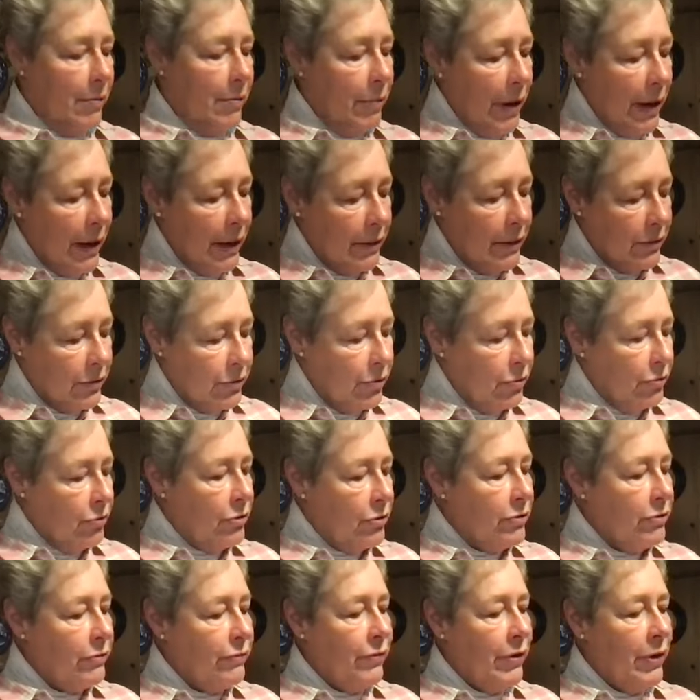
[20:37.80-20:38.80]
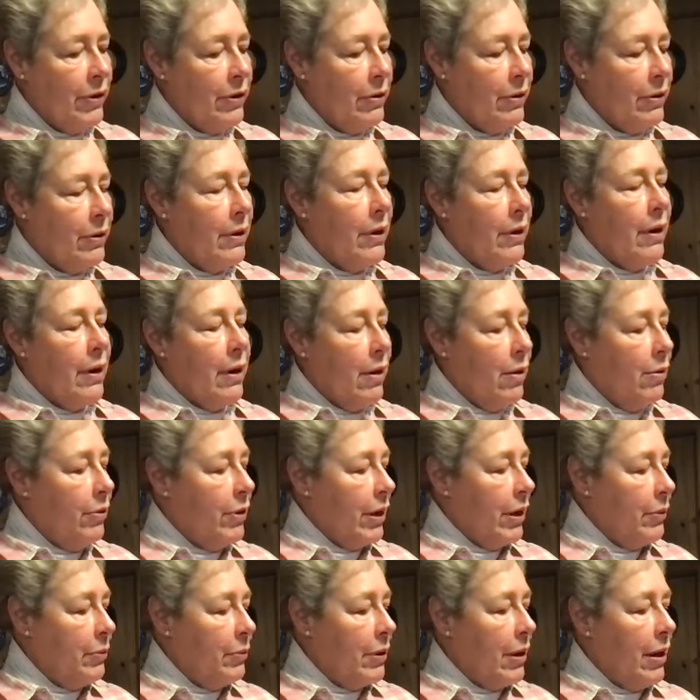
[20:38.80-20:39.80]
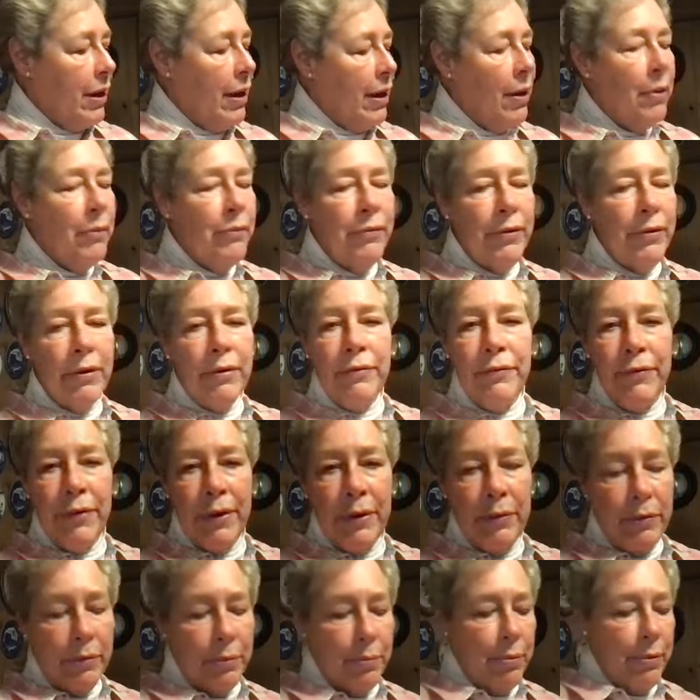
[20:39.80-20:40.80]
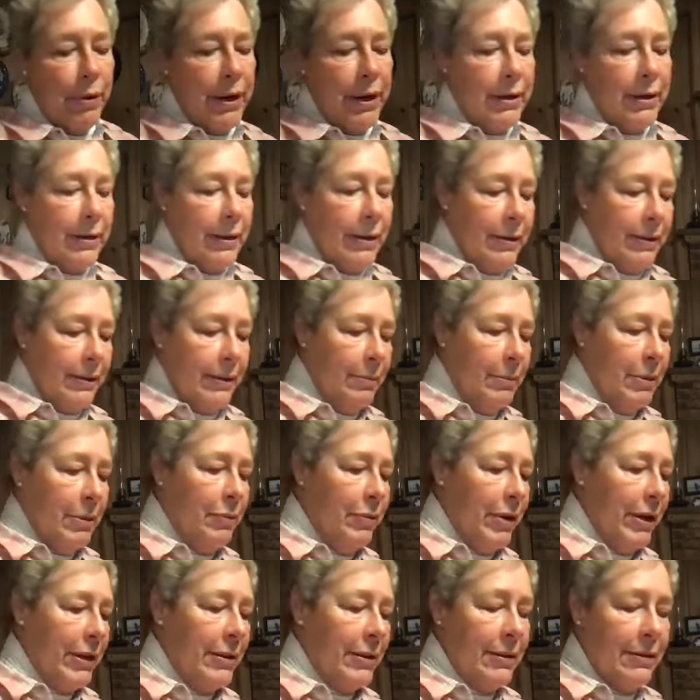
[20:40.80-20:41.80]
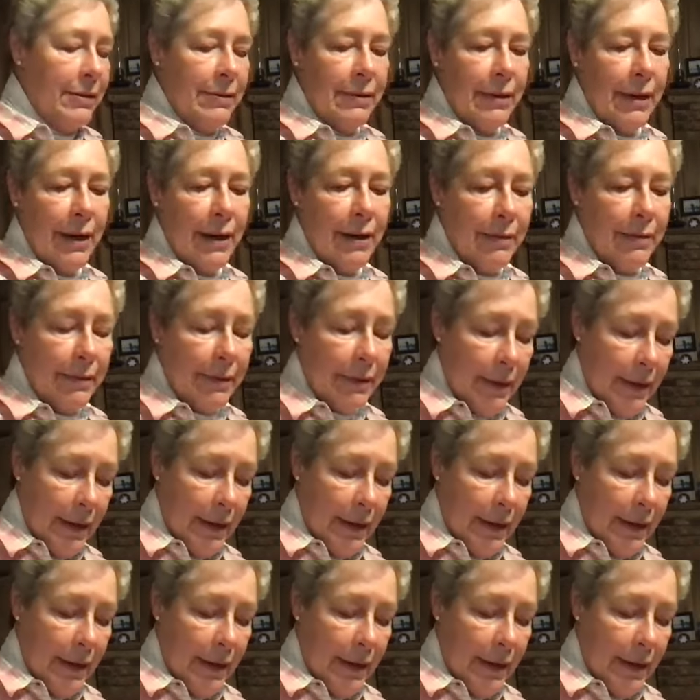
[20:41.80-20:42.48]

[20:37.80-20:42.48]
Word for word: Right. So just ver okay, I'll verify with Brenda. Let me write this down. Yeah,